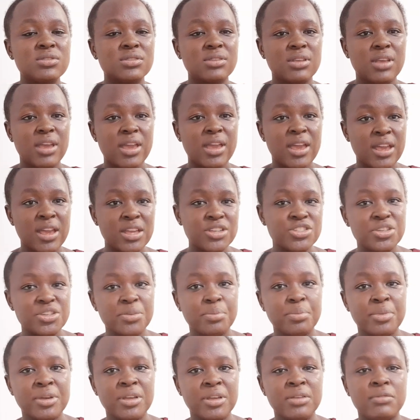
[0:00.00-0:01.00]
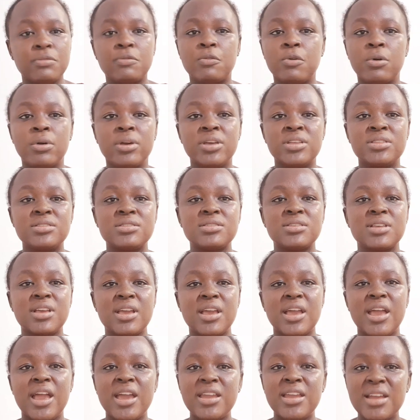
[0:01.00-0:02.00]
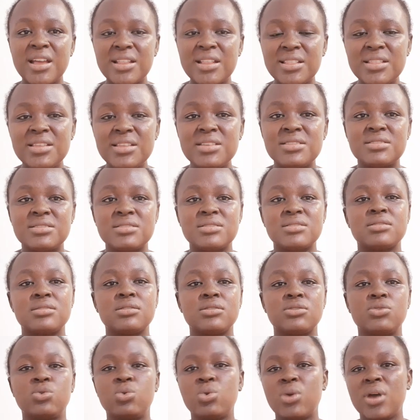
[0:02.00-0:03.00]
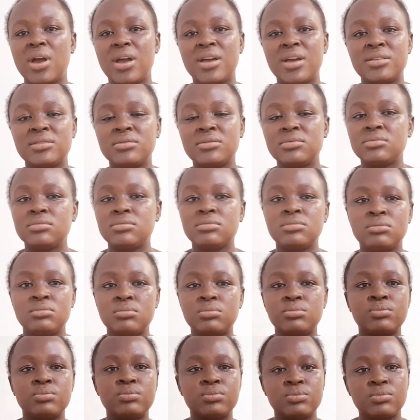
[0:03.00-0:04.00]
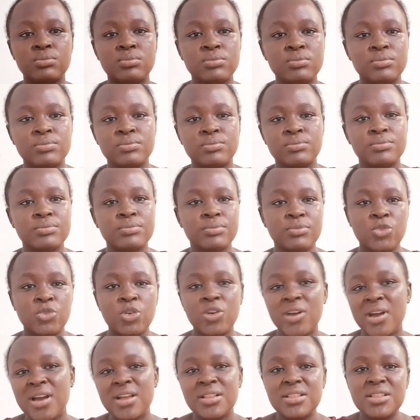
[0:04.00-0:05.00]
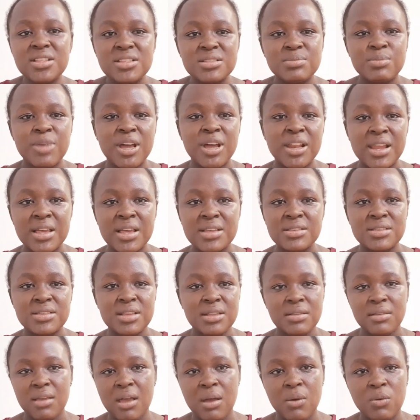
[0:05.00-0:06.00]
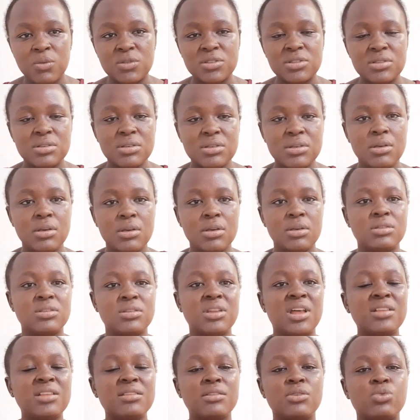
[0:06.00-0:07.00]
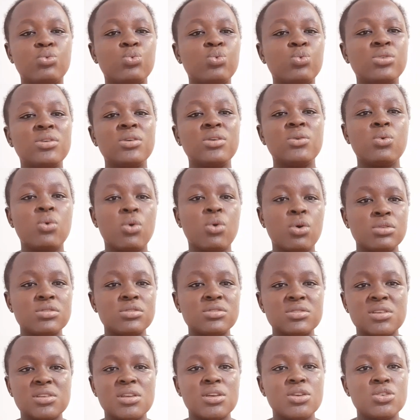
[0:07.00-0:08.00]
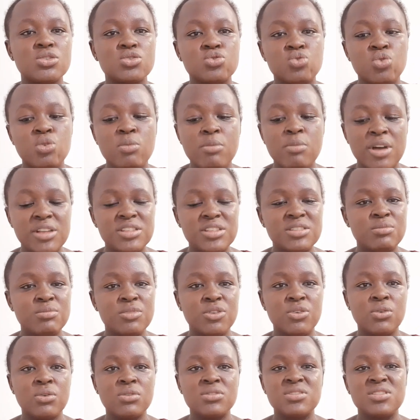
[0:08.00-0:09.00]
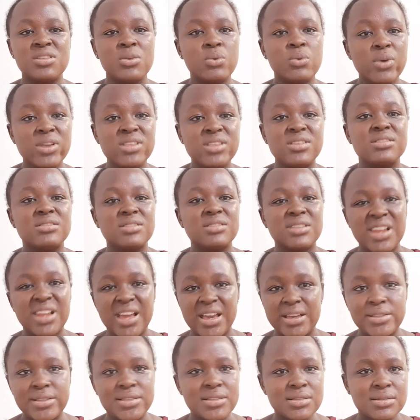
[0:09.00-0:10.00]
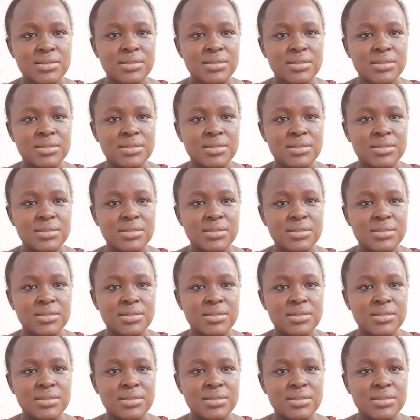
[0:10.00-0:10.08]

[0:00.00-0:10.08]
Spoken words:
air shipping for it, and at least you can at least balance it out, that it wouldn't cost so much because the weight is light,